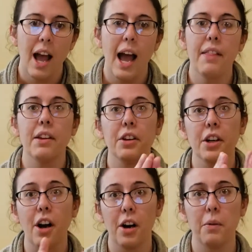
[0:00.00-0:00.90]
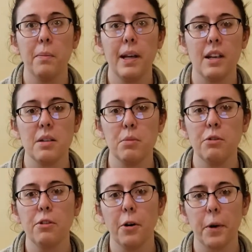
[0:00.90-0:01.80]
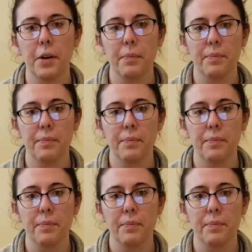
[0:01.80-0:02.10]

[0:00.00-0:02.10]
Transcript: and then your car will begin to move forward.